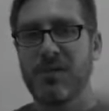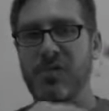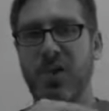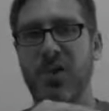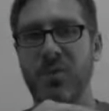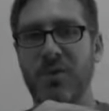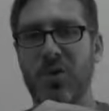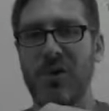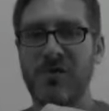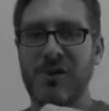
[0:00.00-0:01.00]
So,
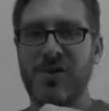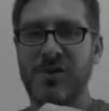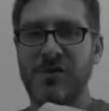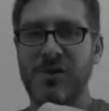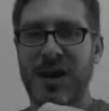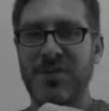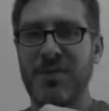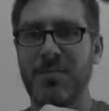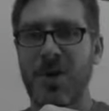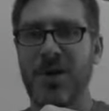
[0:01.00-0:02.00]
organizational
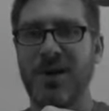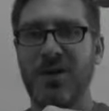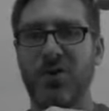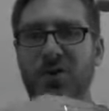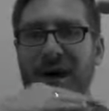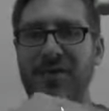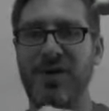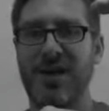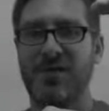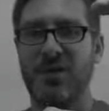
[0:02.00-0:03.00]
strategy, marketing goal,
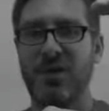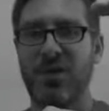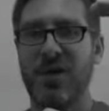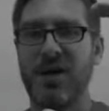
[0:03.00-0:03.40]
advertising goal.